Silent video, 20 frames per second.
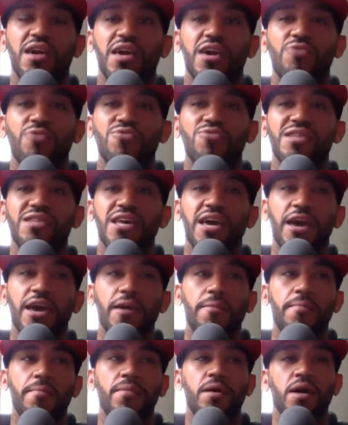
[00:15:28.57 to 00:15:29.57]
It was
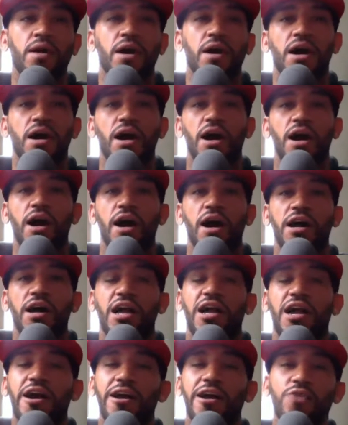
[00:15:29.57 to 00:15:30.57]
him
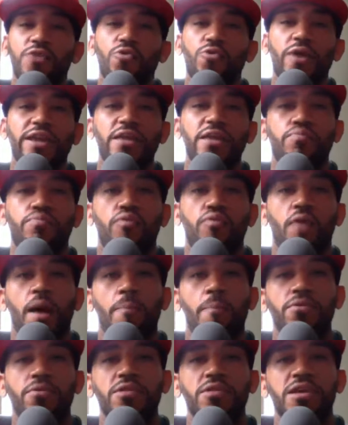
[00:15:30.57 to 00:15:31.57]
cutting weight
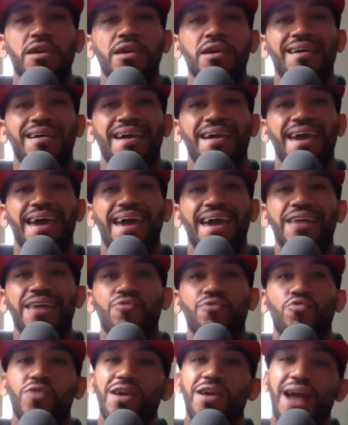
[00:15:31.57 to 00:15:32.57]
improperly and
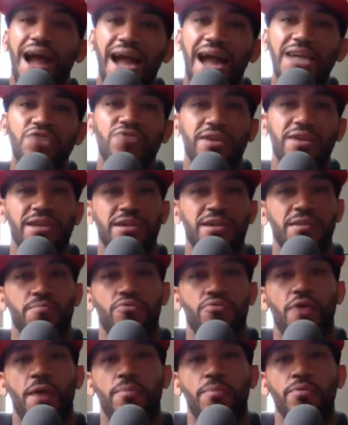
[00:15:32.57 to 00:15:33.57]
rehydrating
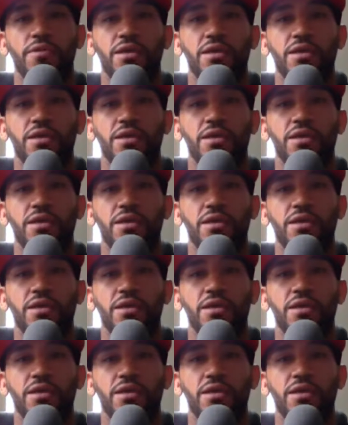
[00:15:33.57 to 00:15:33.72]
improperly.